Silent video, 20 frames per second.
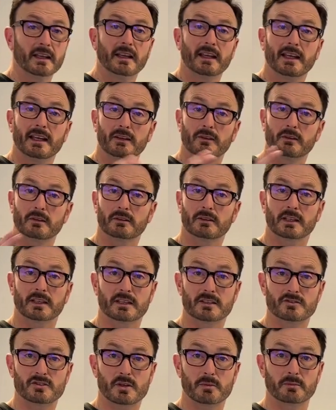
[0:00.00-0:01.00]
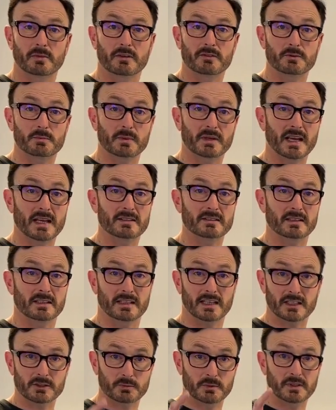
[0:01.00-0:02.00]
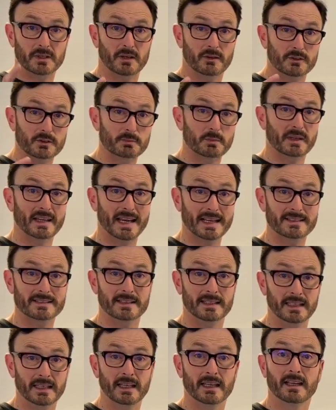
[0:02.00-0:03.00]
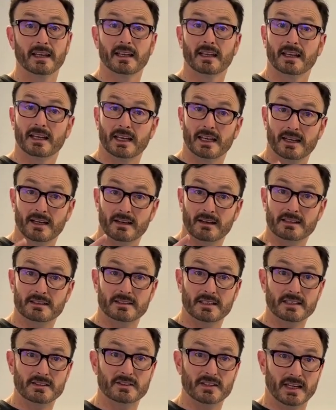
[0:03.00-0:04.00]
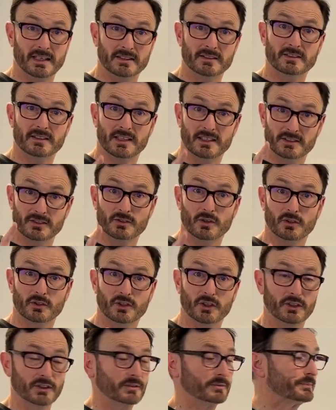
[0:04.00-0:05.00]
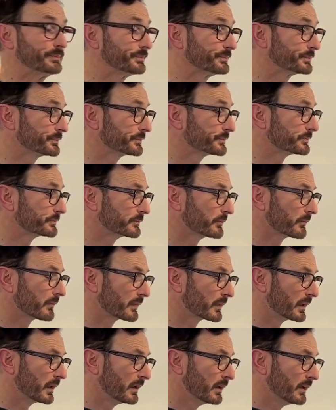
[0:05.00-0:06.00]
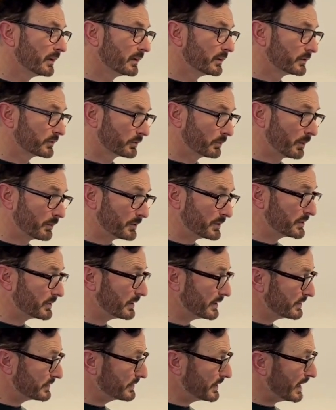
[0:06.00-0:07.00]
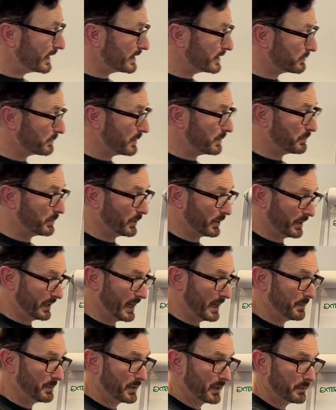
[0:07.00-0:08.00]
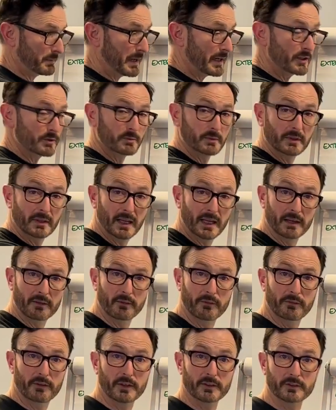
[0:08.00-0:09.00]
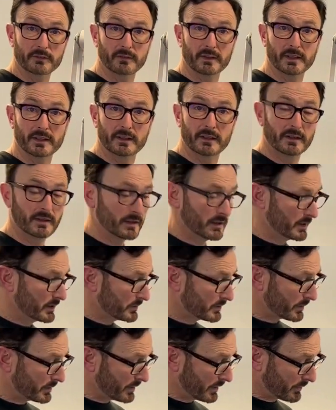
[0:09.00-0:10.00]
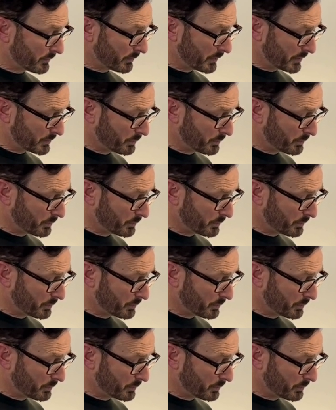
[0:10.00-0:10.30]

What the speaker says: It'd look like a jumble of spaghetti. And as we know, spaghetti, in an IT sense, is not good. So what we do instead is we put an API management layer in front of it. So in other words,